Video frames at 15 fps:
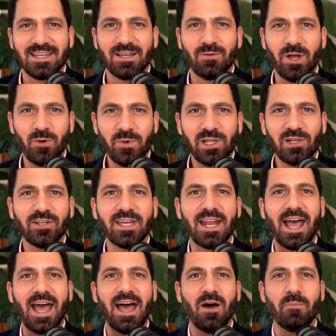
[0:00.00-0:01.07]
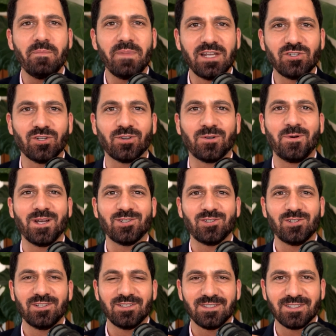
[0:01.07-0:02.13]
Why don't we look at how major
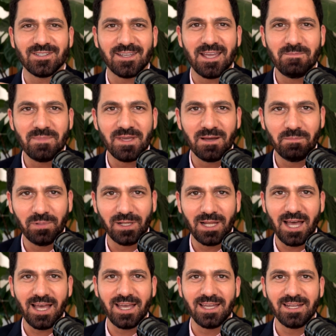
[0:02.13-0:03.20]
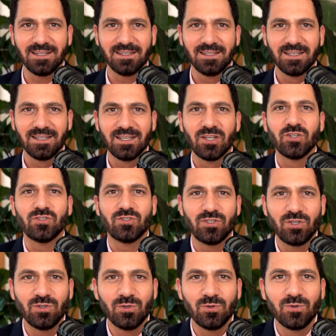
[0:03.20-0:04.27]
questions can be applied
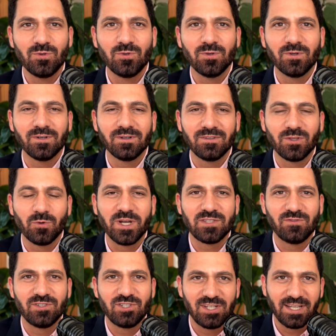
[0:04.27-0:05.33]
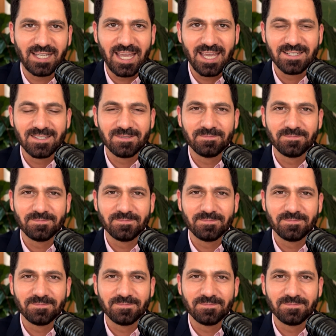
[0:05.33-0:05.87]
to the West Virginia case?